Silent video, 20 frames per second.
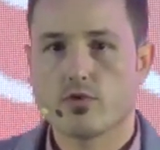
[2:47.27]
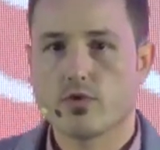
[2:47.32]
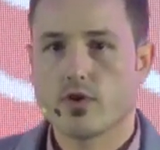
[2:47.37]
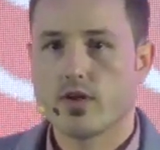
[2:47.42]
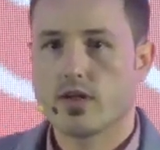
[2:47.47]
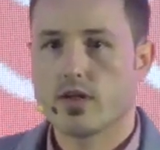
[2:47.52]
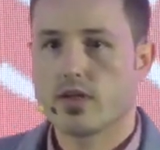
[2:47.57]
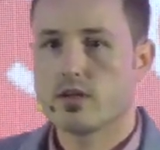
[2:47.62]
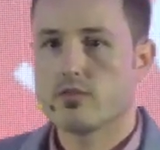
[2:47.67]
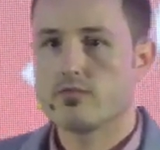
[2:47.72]

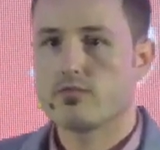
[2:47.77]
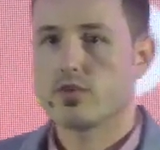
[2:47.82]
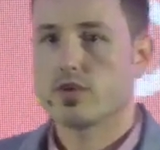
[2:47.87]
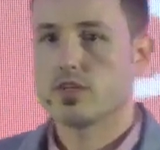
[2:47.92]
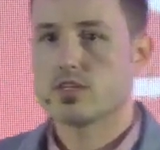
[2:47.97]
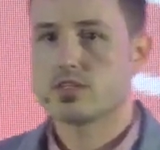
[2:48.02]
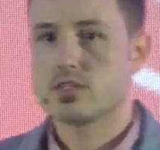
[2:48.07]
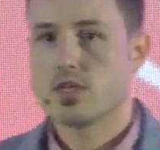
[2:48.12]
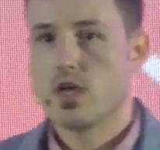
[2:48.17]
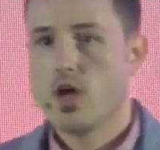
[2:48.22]
running
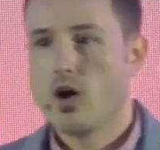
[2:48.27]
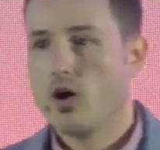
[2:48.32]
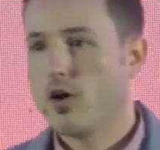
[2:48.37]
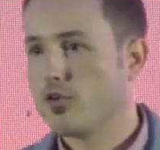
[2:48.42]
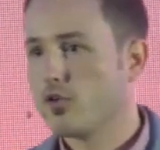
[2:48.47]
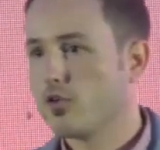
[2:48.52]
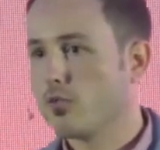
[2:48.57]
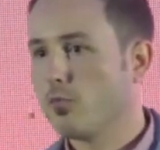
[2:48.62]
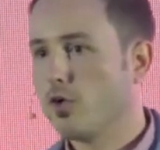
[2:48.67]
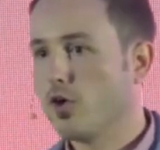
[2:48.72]
inference on
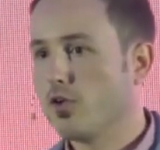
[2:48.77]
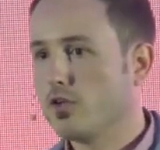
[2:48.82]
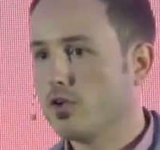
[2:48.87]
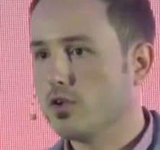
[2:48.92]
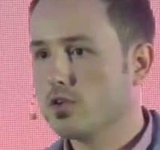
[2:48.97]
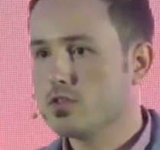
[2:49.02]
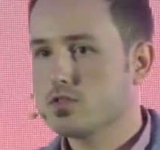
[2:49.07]
your models.